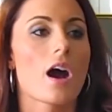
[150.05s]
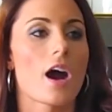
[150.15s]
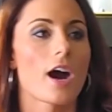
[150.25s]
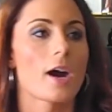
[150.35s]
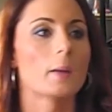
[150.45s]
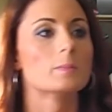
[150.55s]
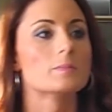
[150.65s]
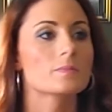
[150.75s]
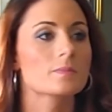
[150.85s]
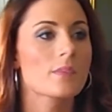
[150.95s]

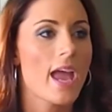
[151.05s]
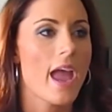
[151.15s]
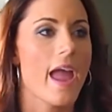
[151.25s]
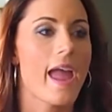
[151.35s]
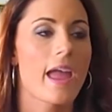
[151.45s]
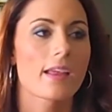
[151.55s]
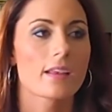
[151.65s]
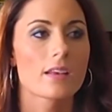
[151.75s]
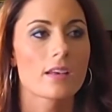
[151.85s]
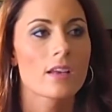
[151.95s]

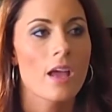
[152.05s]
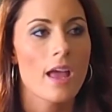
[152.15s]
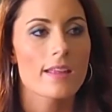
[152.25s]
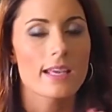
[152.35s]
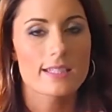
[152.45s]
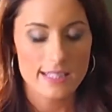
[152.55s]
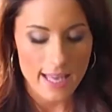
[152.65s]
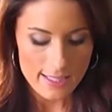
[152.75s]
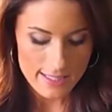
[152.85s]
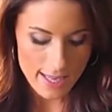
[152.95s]
And it
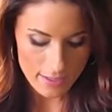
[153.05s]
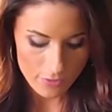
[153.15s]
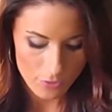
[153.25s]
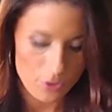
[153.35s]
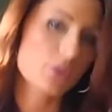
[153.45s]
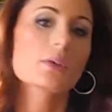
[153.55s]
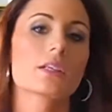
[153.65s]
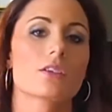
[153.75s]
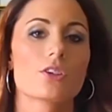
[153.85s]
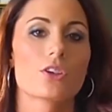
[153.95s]
says that
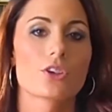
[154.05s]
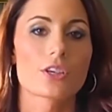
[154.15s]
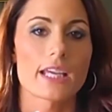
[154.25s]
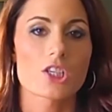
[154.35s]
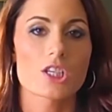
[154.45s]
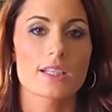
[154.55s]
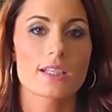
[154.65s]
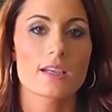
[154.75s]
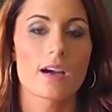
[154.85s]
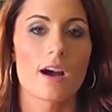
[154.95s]
frequent
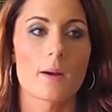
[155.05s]
urination